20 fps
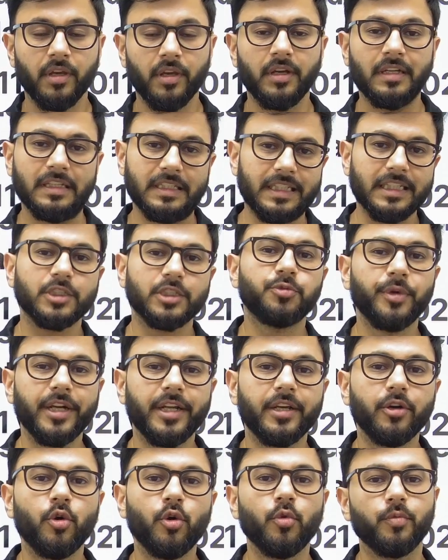This video
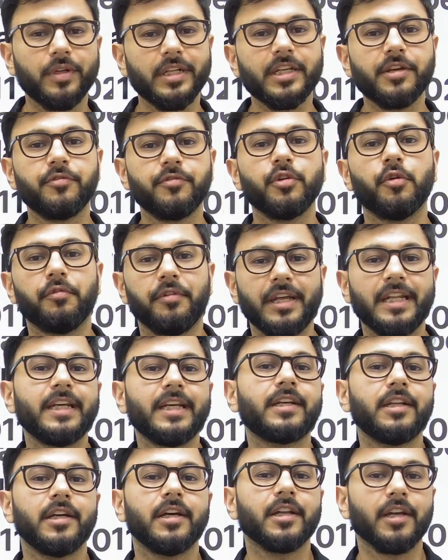will give you a very
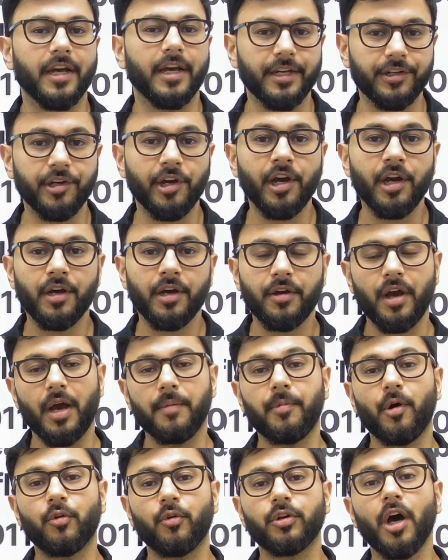clear idea
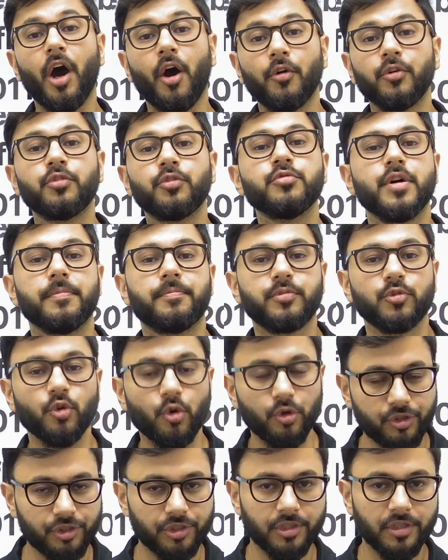about how to approach
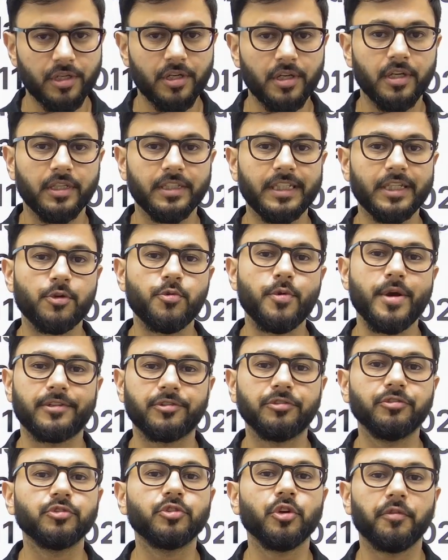the
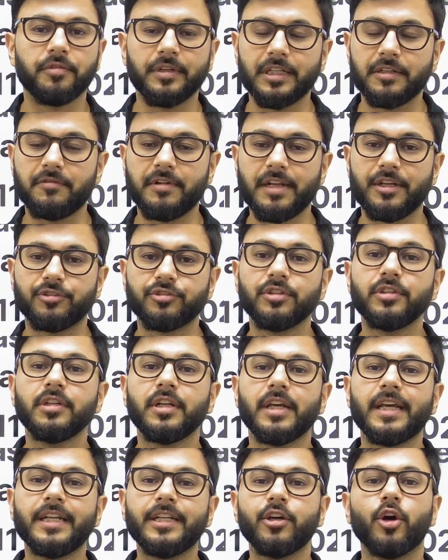questions of inflation
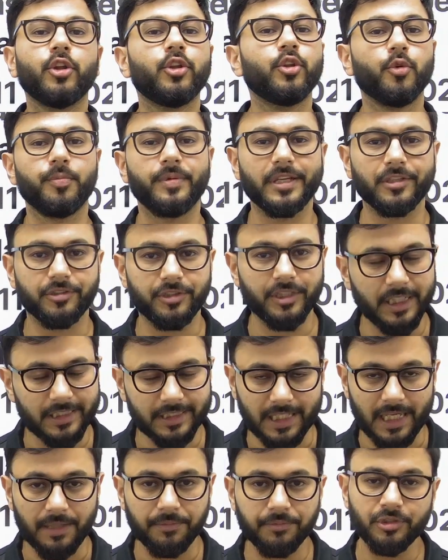in your UPSC
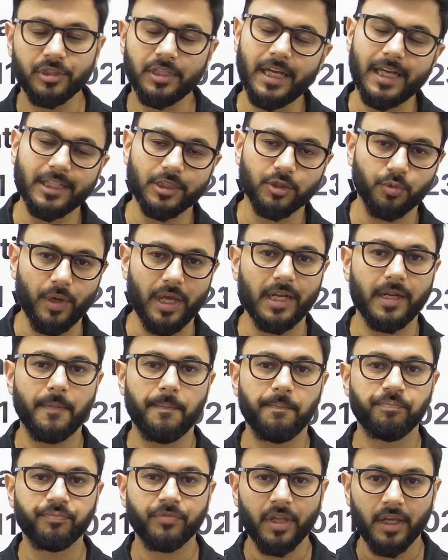exams as well.
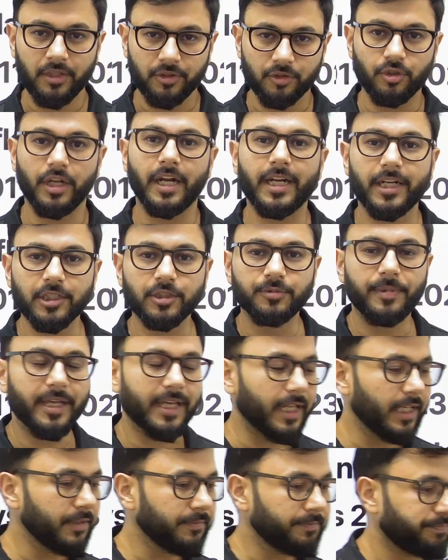So let us begin.